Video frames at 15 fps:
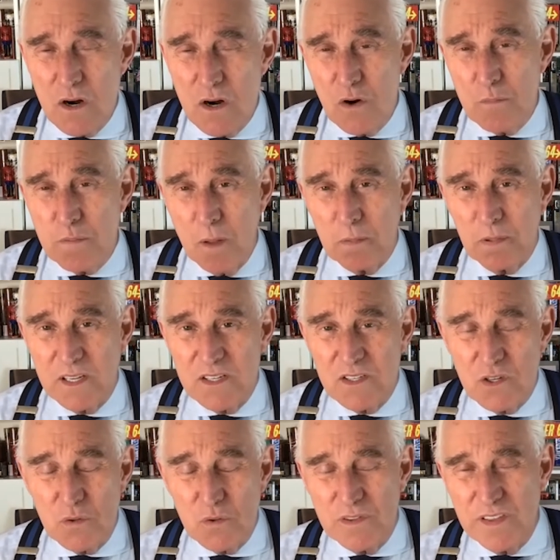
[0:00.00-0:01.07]
Republicans
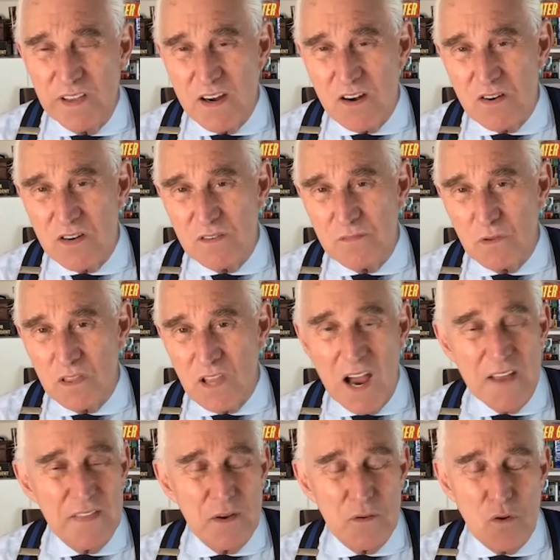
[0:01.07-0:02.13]
who were there to
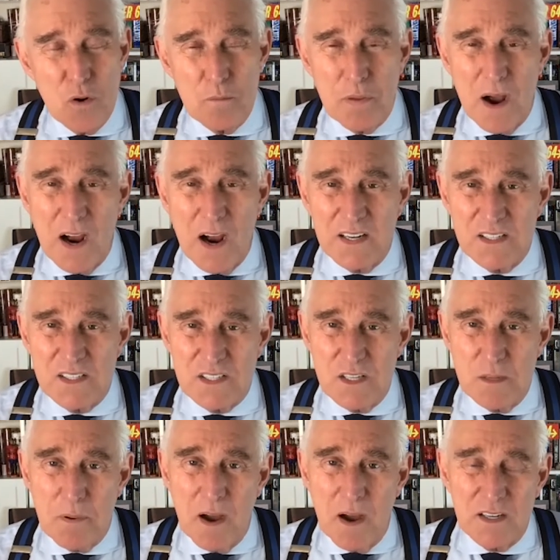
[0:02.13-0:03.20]
line their own pockets and
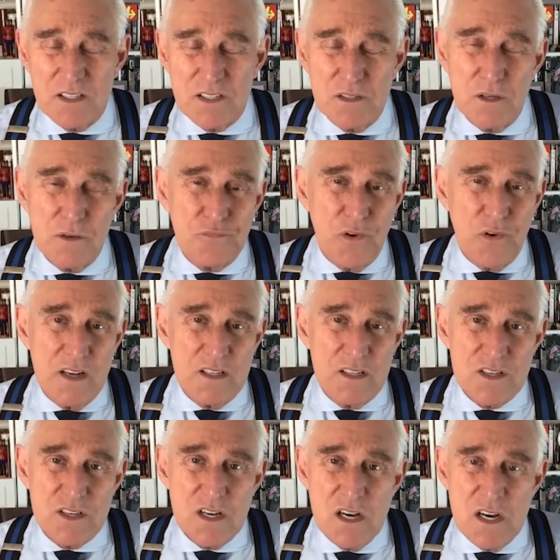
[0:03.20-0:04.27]
the pockets of their
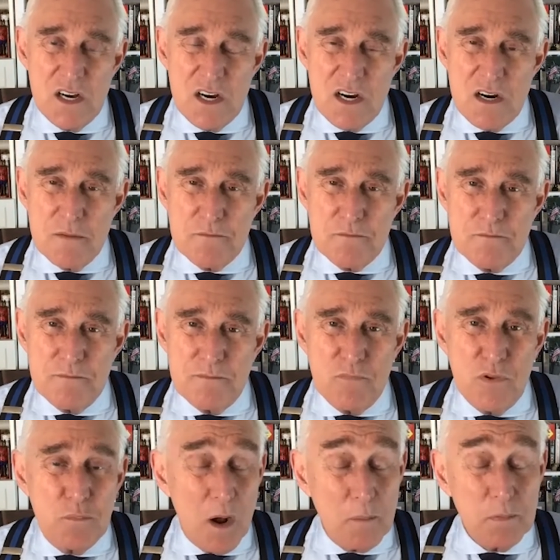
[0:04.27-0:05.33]
friends.
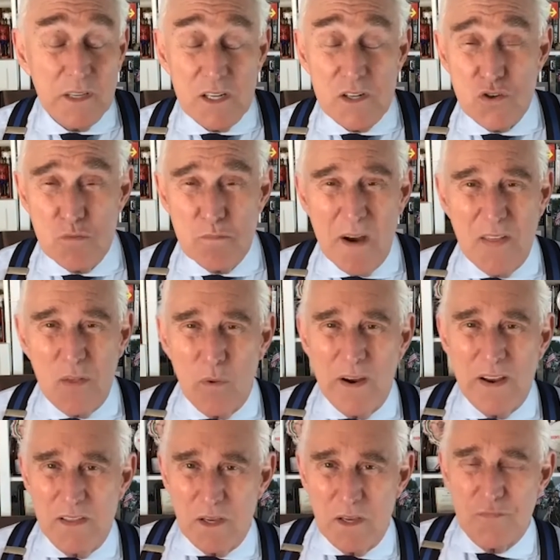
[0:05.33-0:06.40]
Republicans who, by the
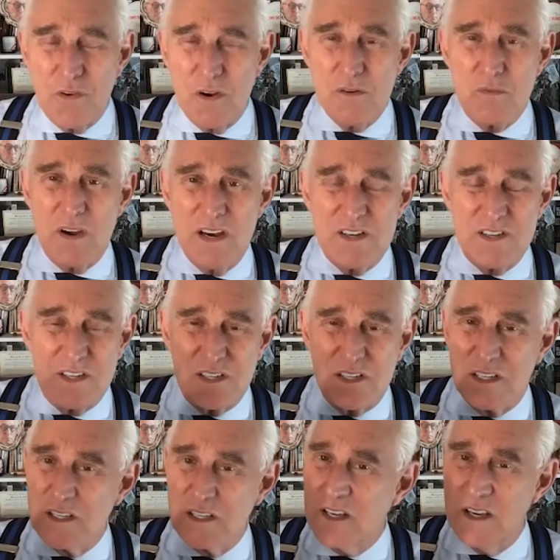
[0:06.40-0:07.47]
way, in their fundraising,
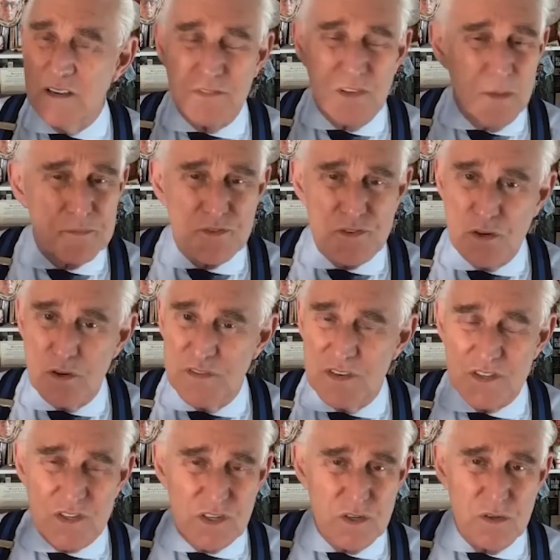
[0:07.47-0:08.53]
give lip
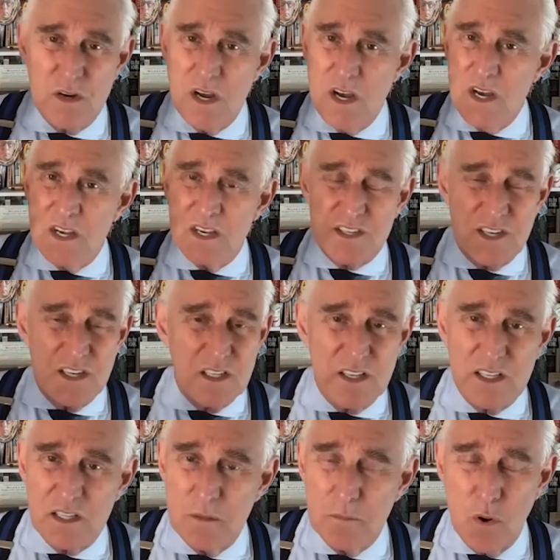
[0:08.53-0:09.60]
service to
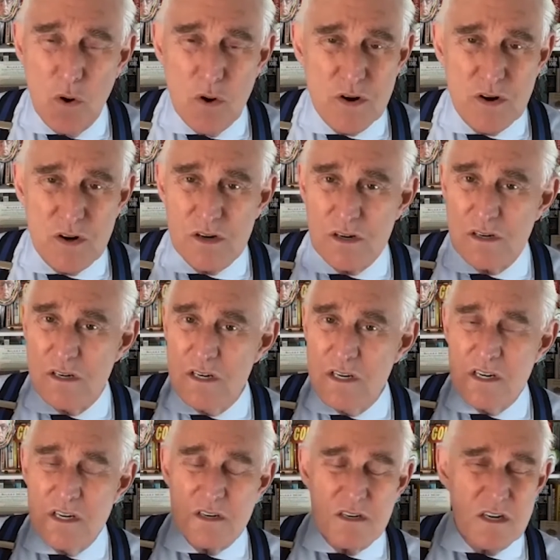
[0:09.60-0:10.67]
sealing the border,
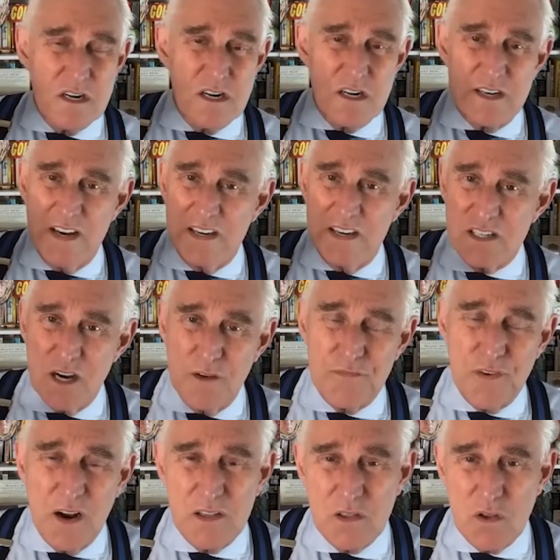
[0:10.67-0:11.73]
getting
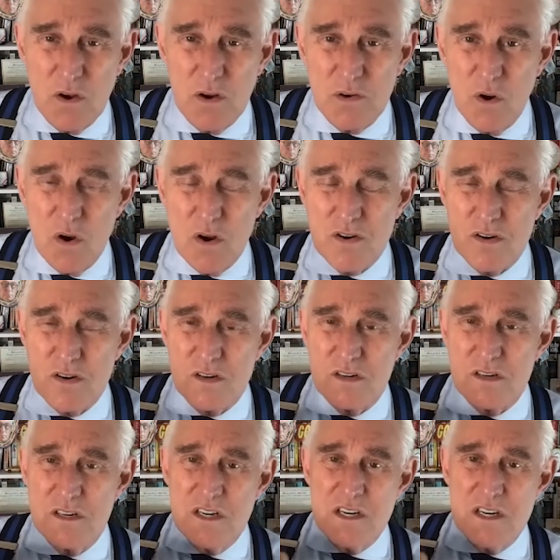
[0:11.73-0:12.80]
tough on law and order,